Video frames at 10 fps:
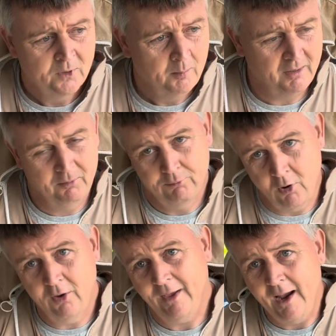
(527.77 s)
but I would
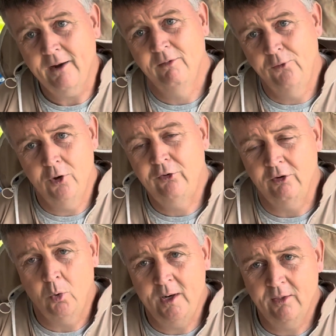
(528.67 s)
rather add a
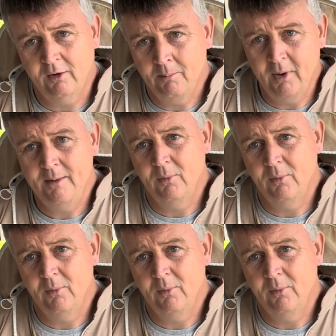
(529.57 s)
virgin queen that I made